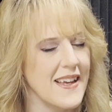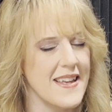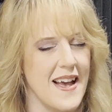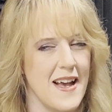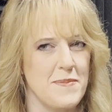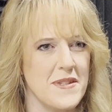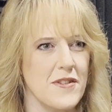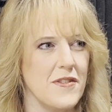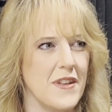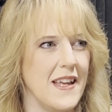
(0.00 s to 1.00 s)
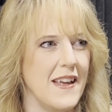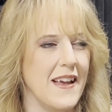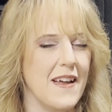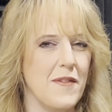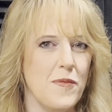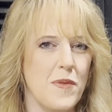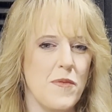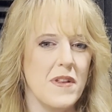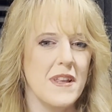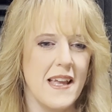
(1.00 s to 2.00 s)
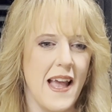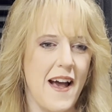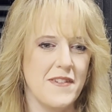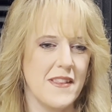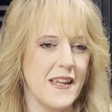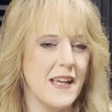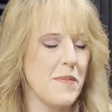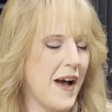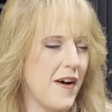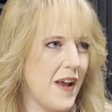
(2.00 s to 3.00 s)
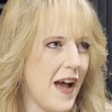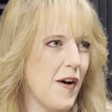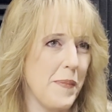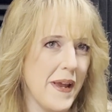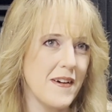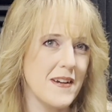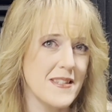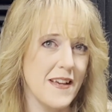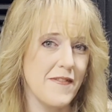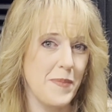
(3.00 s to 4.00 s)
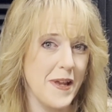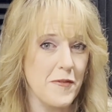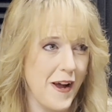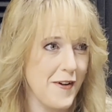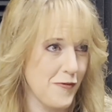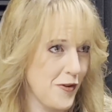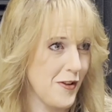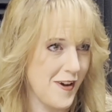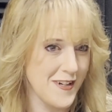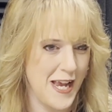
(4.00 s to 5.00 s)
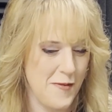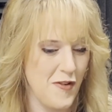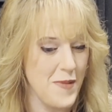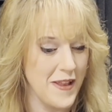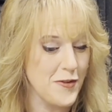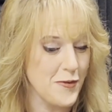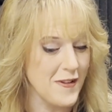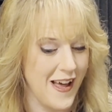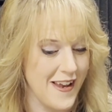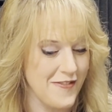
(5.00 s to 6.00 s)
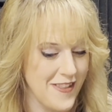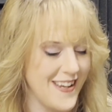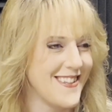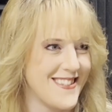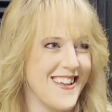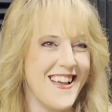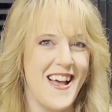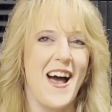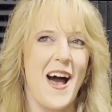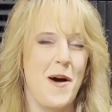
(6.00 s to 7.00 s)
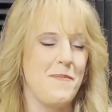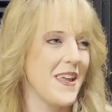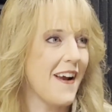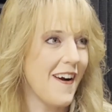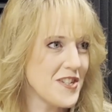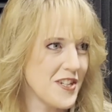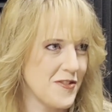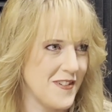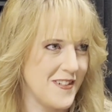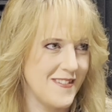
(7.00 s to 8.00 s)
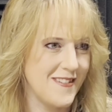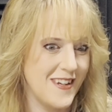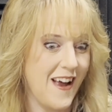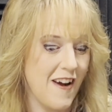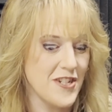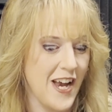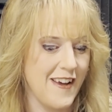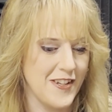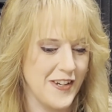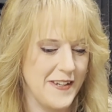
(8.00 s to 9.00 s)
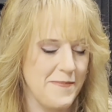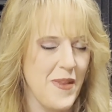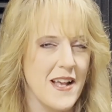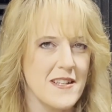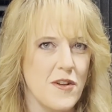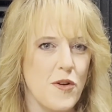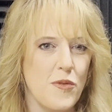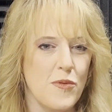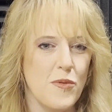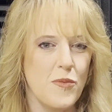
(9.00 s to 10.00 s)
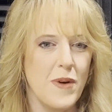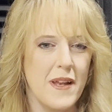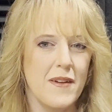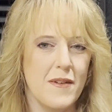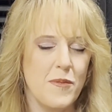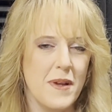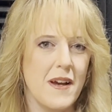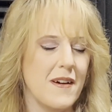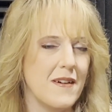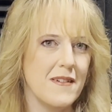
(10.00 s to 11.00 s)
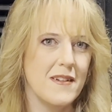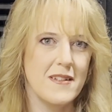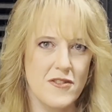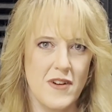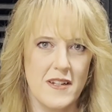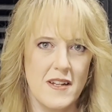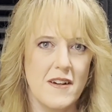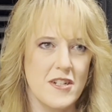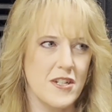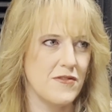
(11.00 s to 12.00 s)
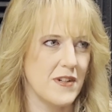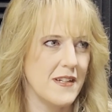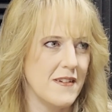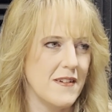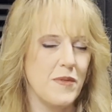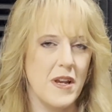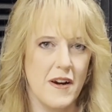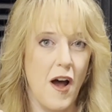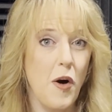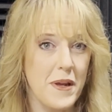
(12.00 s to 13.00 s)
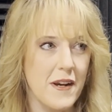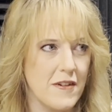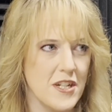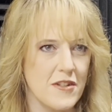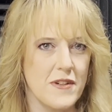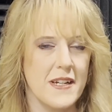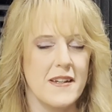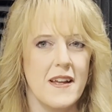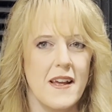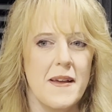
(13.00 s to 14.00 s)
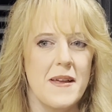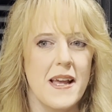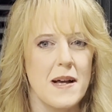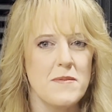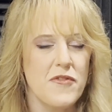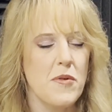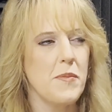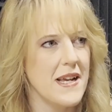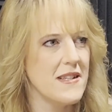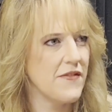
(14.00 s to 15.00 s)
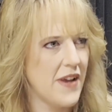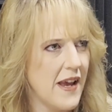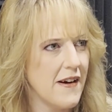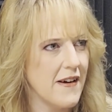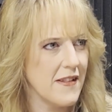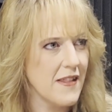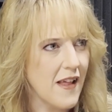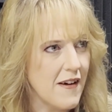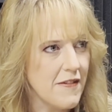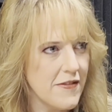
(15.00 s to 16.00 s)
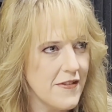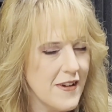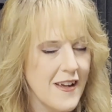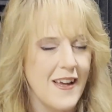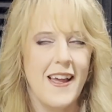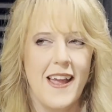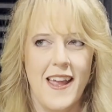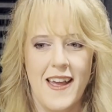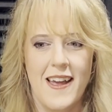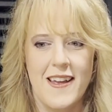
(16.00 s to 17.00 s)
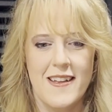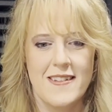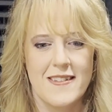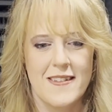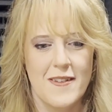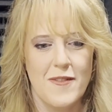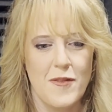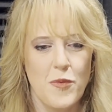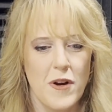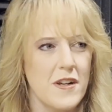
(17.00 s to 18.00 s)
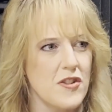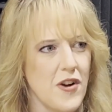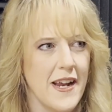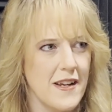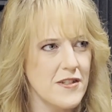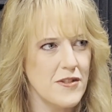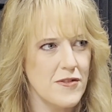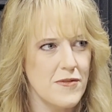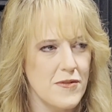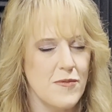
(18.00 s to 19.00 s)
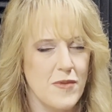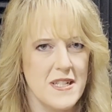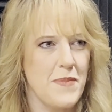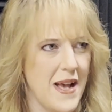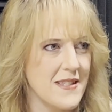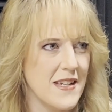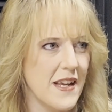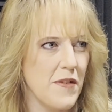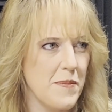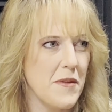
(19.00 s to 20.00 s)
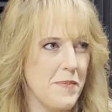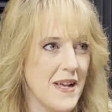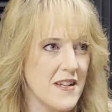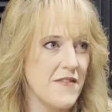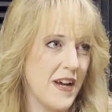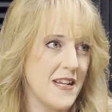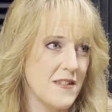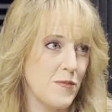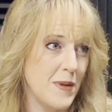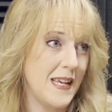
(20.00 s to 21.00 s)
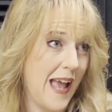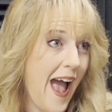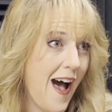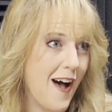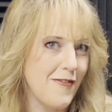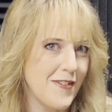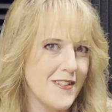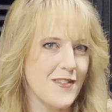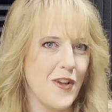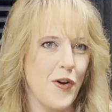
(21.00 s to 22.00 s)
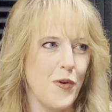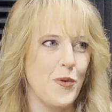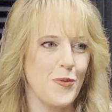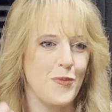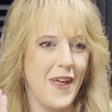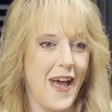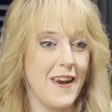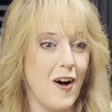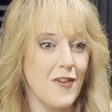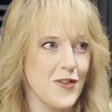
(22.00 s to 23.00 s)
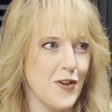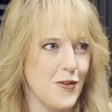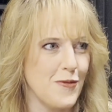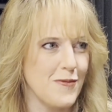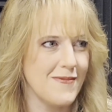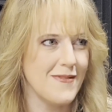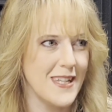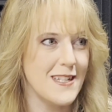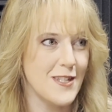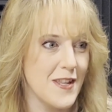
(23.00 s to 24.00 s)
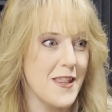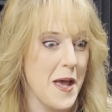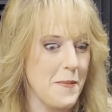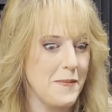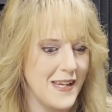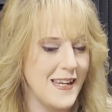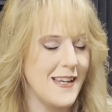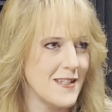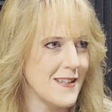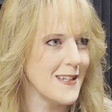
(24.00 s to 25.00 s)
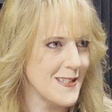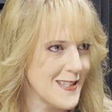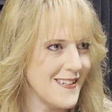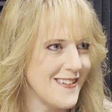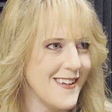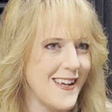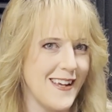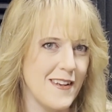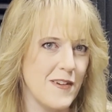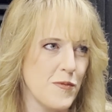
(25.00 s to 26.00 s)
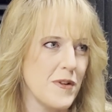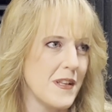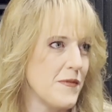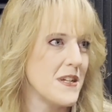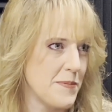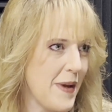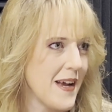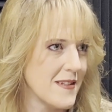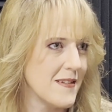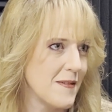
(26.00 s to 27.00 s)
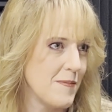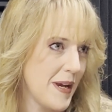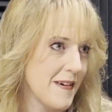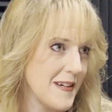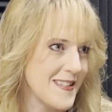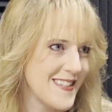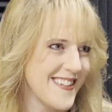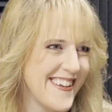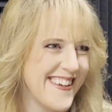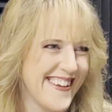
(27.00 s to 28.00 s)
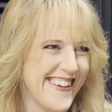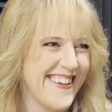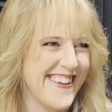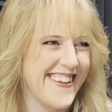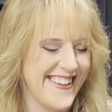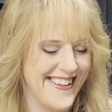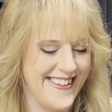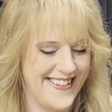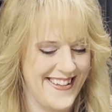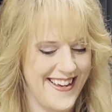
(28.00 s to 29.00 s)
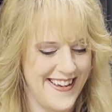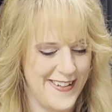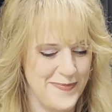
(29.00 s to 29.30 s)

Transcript: Yeah, absolutely. And we really have to think about how parents have been around for a long time. We've been through a lot of things um, in our children, in our childhood. So when we are instructing our children, we are helping our children, it comes from a place of care and love. And we're going to try to do what's best and give them the best advice we have. So that also leads to them needing to listen and really respect parents Absolutely. Yeah.